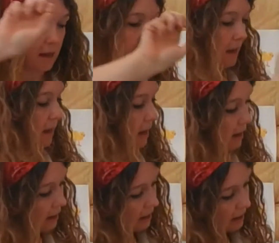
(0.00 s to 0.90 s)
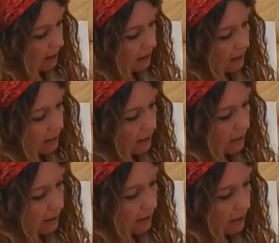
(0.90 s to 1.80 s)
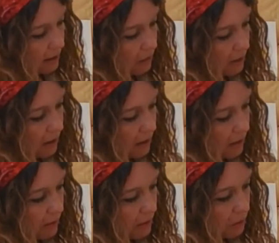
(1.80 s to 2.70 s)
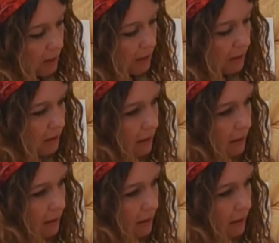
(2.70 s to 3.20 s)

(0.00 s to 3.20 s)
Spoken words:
And there we are as well.